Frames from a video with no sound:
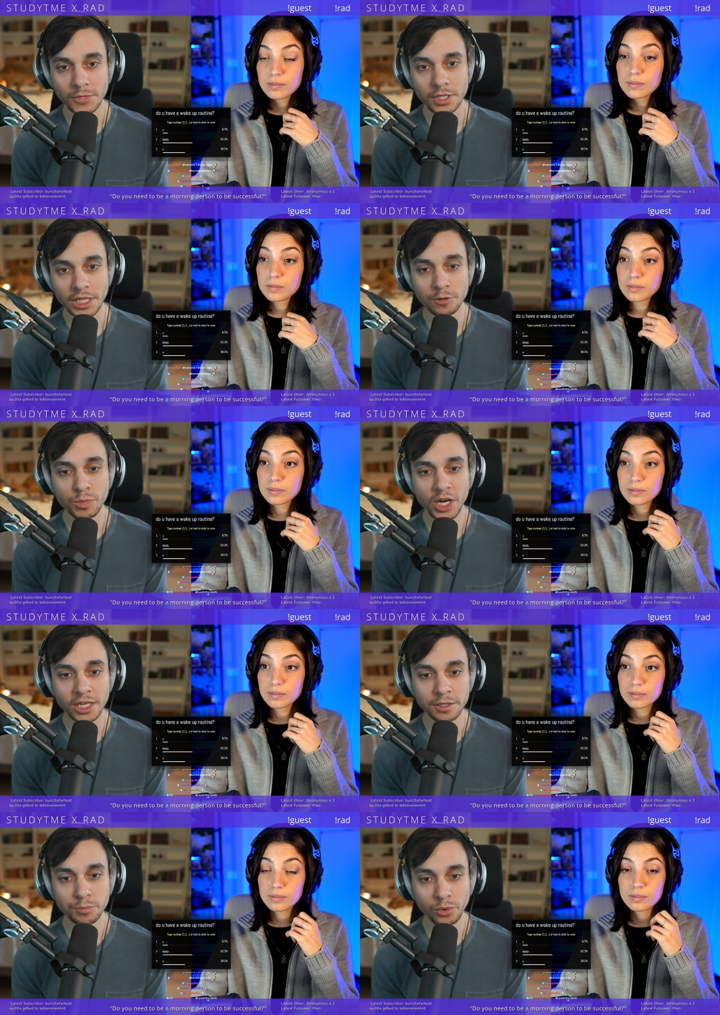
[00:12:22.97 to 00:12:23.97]
Speaker 1: get the
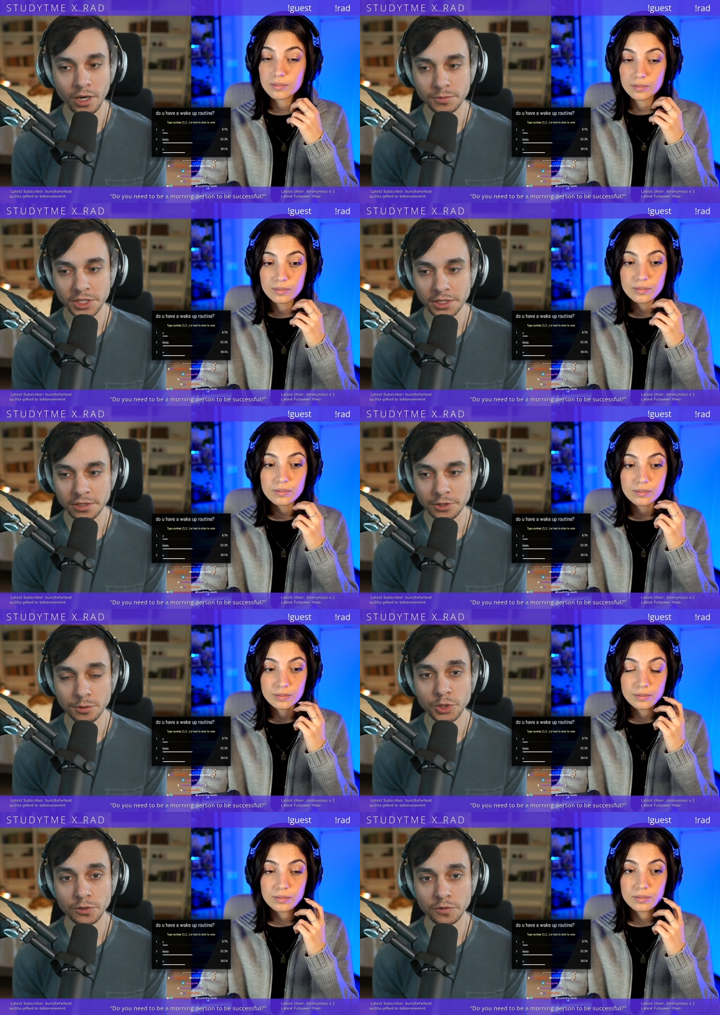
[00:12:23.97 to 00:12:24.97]
body prompted to
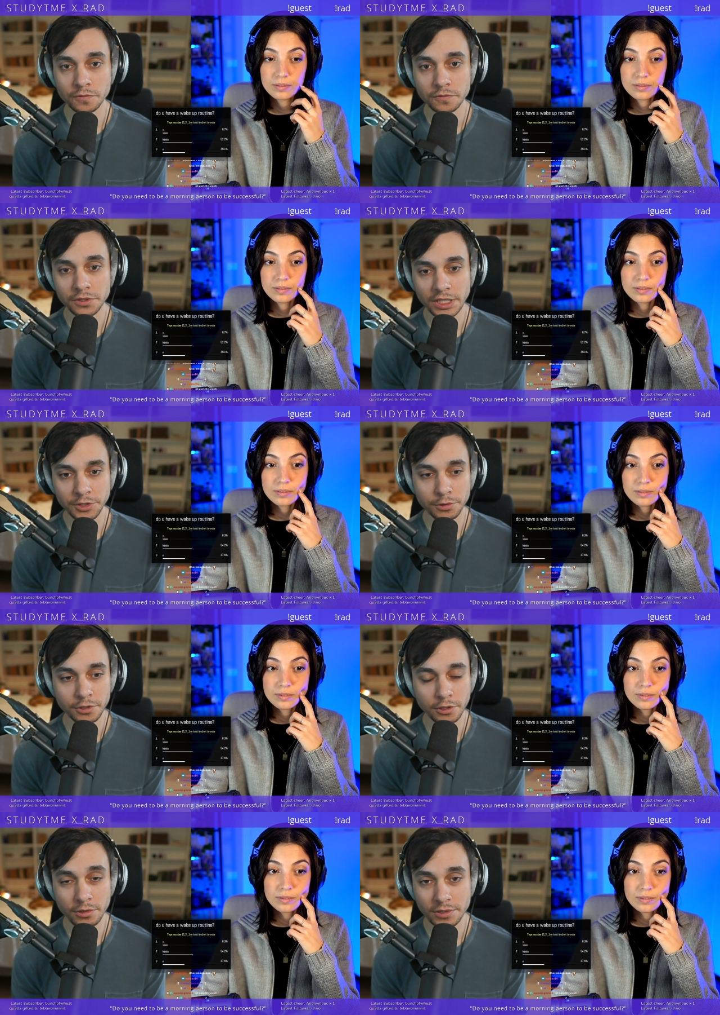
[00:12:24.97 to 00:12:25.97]
move if you can
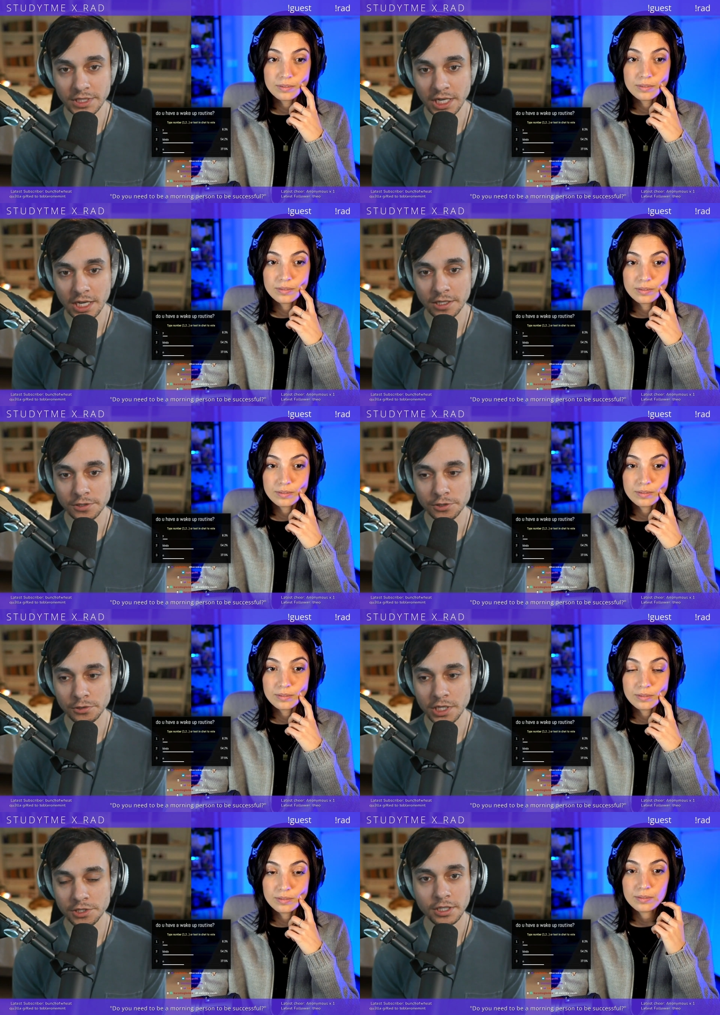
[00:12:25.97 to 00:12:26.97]
go outside and
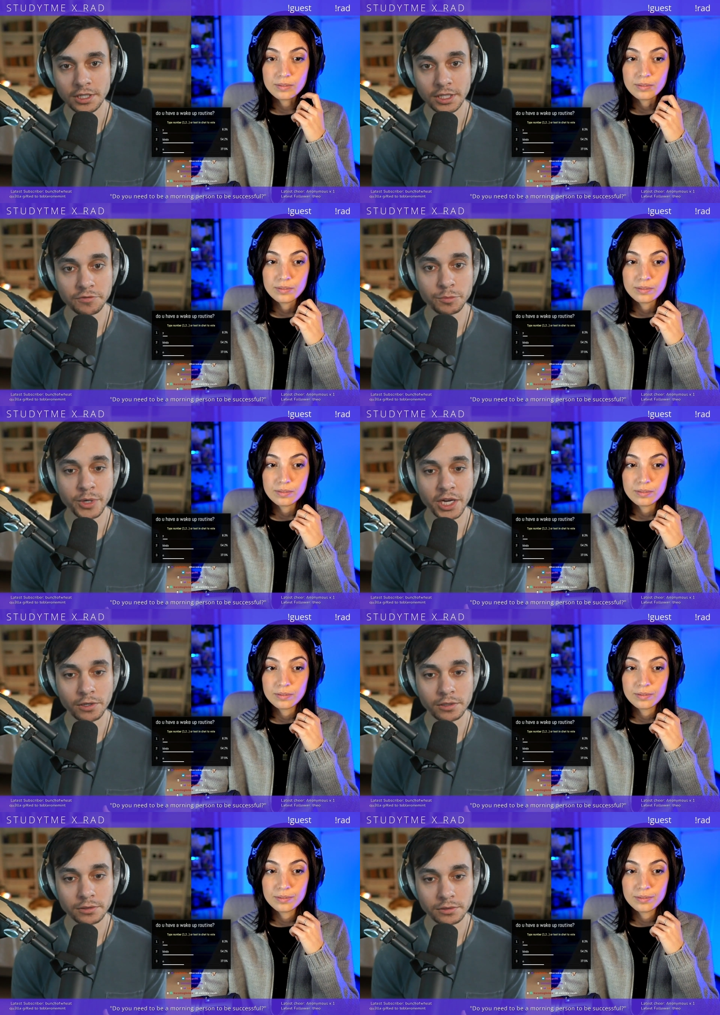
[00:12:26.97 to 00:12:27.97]
stretch even
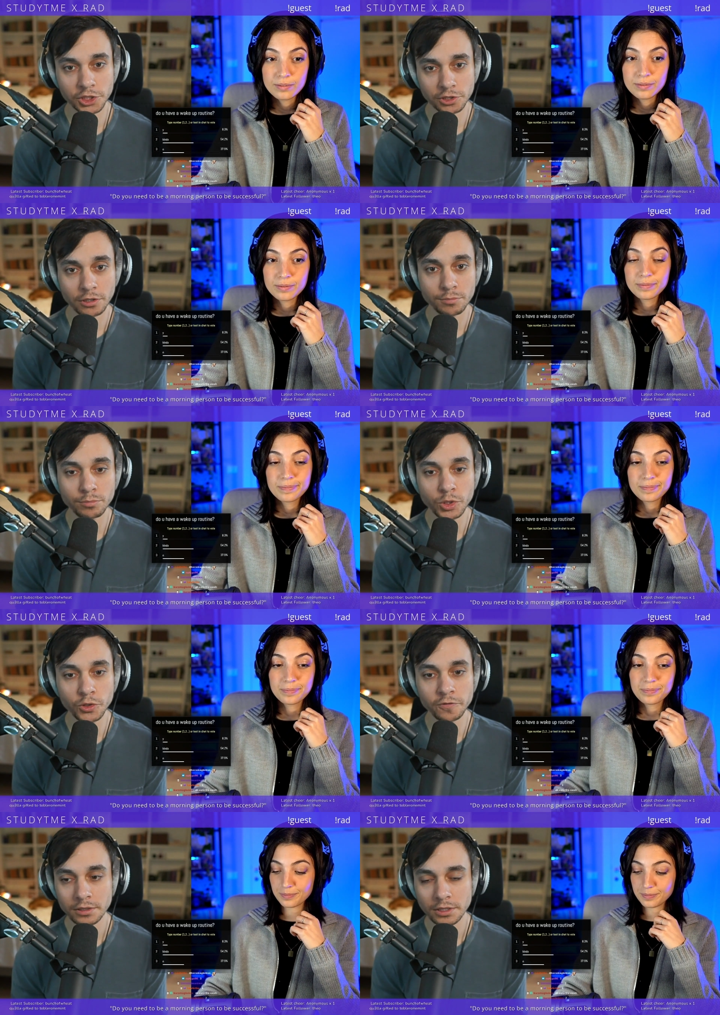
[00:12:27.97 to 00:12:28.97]
better just start
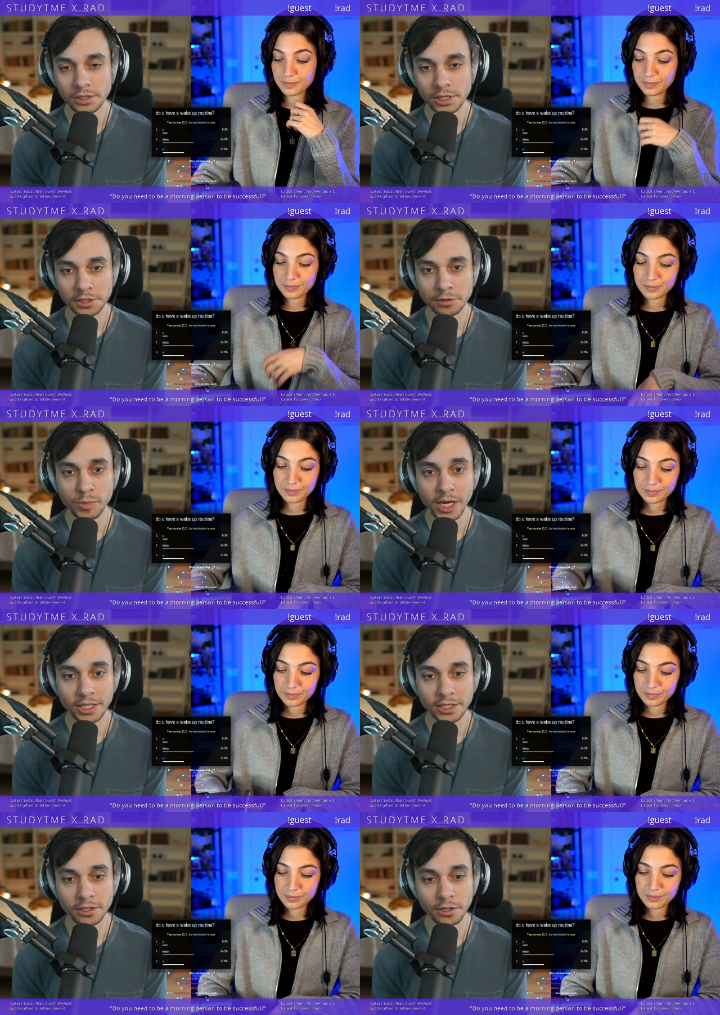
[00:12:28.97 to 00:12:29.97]
moving getting the body
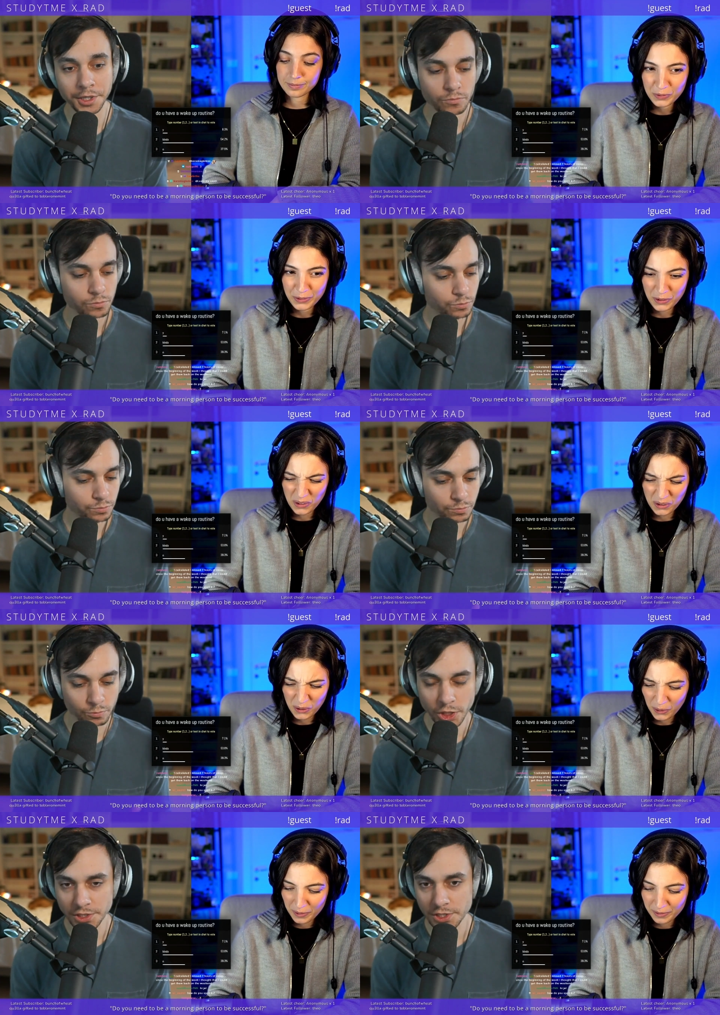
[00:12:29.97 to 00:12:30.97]
going
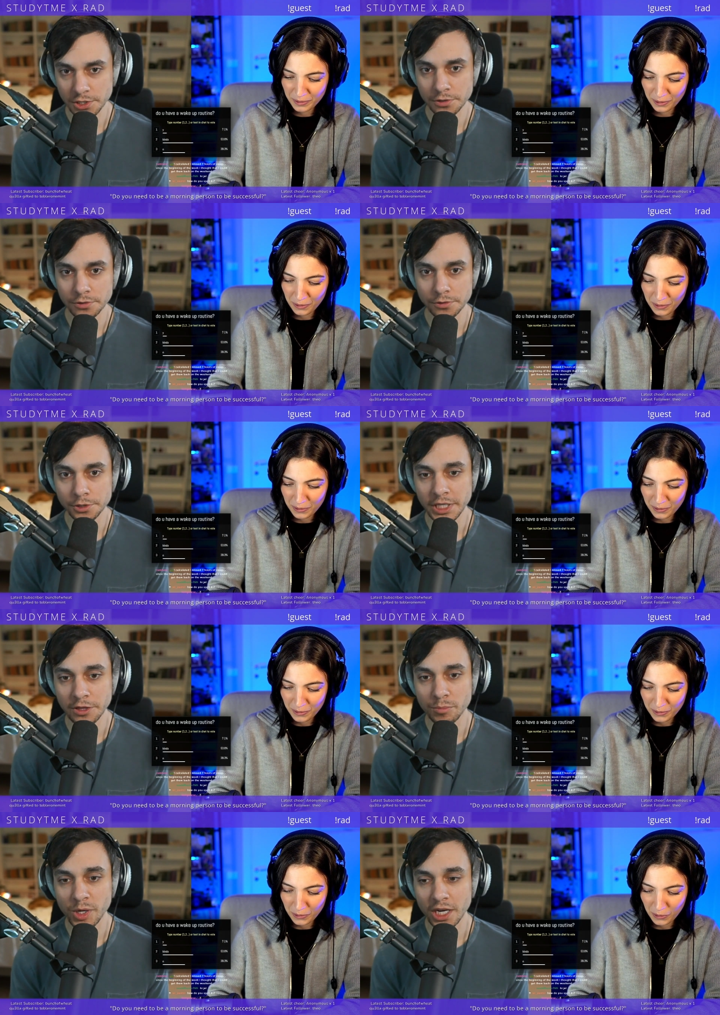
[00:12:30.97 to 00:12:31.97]
once you you get
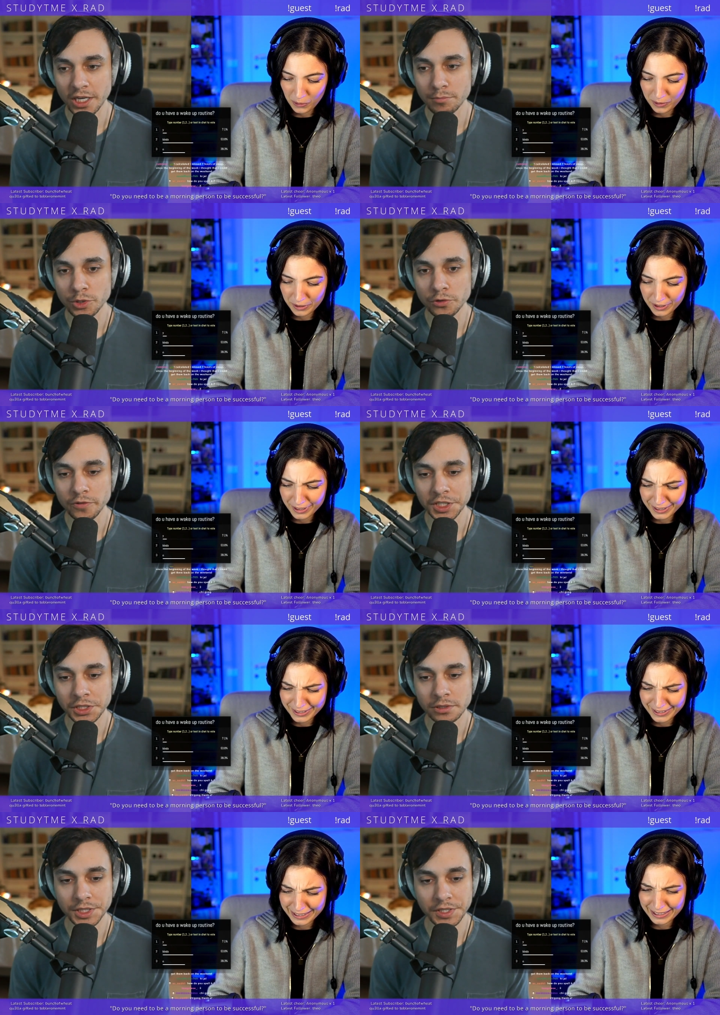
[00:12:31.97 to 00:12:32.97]
the body
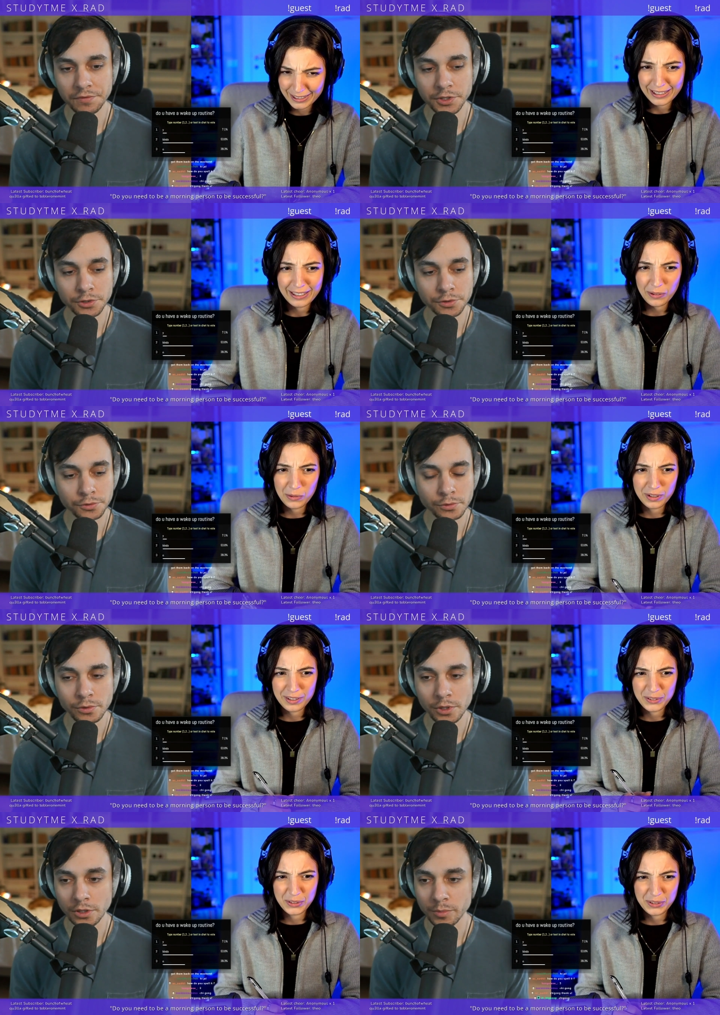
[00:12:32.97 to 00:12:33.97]
moving if you
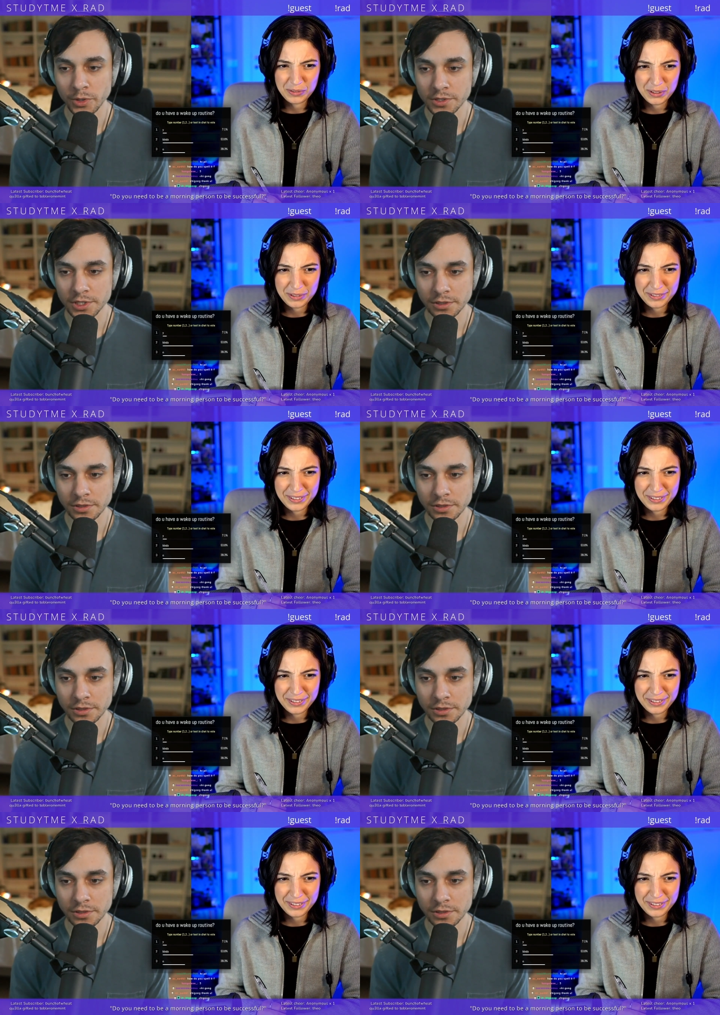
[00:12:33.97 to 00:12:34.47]
are a person